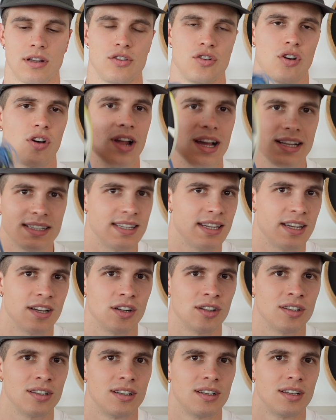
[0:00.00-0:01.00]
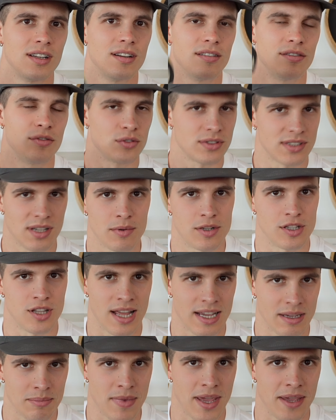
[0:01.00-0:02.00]
not ideal for someone
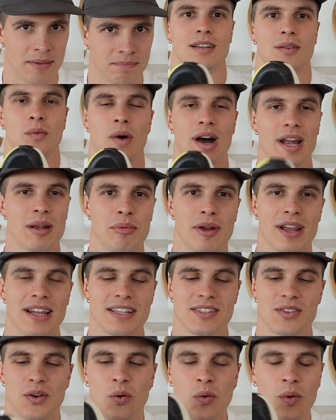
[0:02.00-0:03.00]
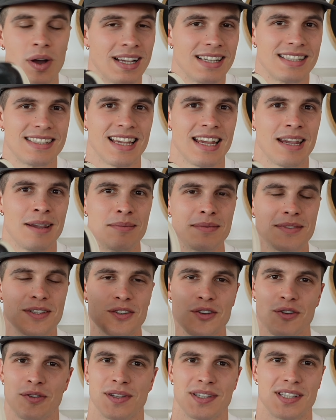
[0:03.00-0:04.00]
like me. Wider brands always seem to
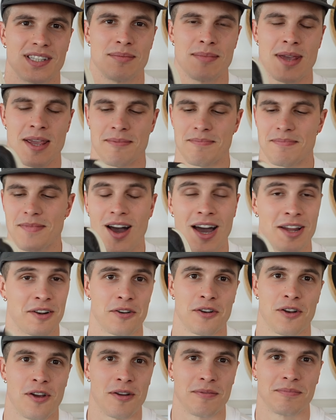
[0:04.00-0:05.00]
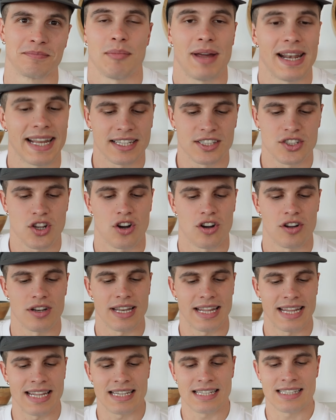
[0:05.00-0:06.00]
do this to me. I don't know. My next
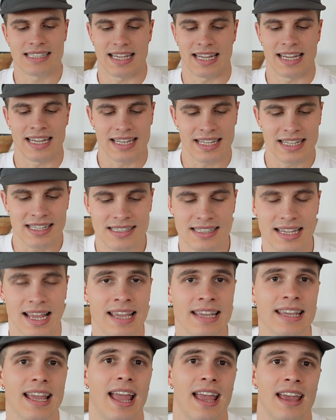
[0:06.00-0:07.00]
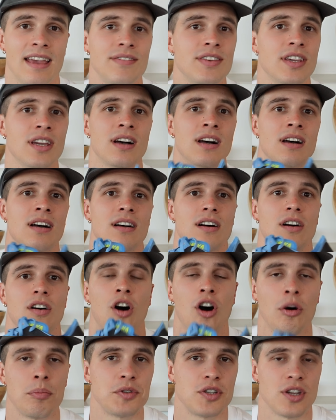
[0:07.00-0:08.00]
con is it is a heavier
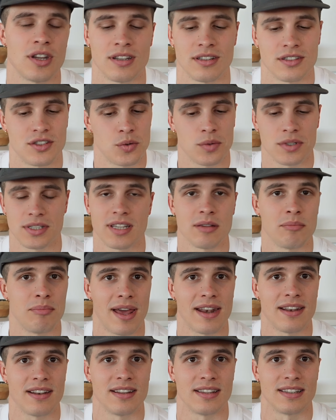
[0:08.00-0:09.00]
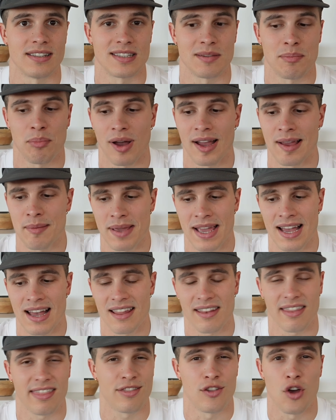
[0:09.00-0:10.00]
option to its competitors by
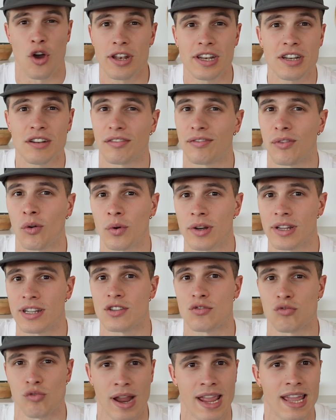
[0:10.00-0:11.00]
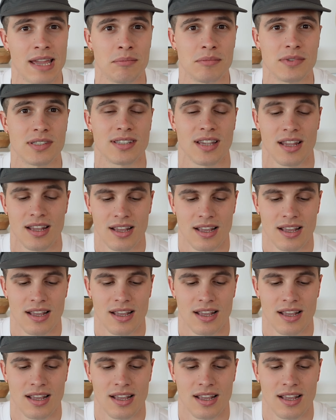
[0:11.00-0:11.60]
about 30 to 40 grams